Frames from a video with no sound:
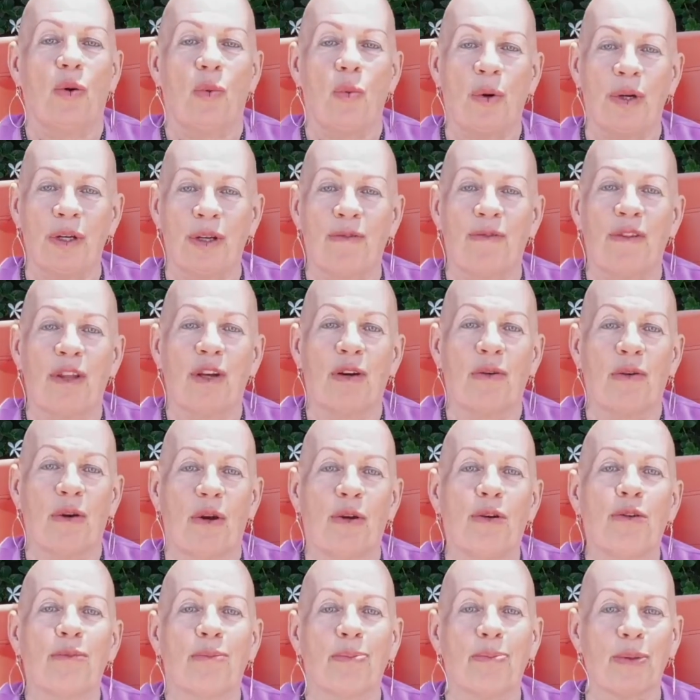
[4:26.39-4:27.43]
one of their
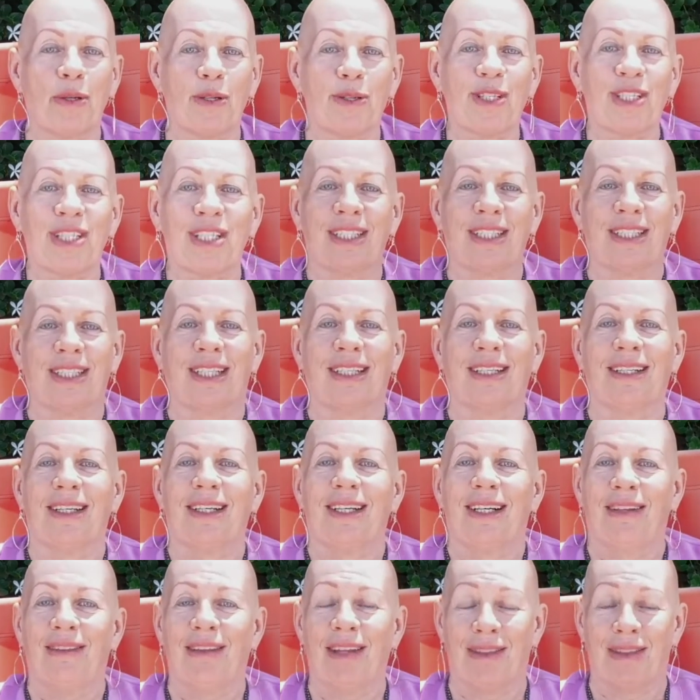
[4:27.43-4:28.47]
own personally
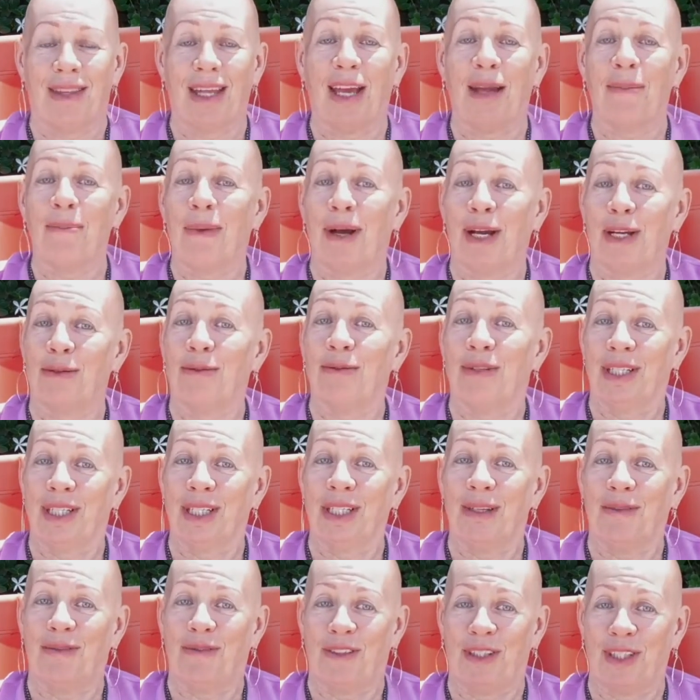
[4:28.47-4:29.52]
that they might
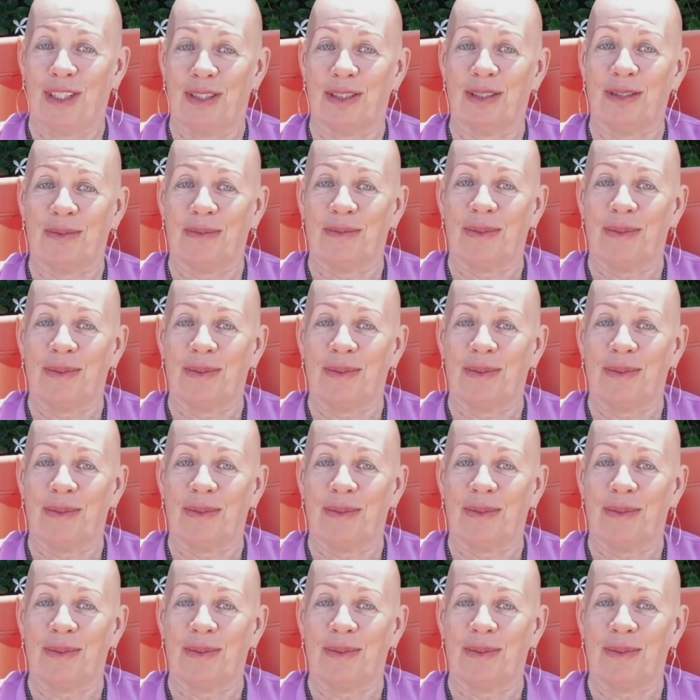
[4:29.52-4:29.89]
really feel.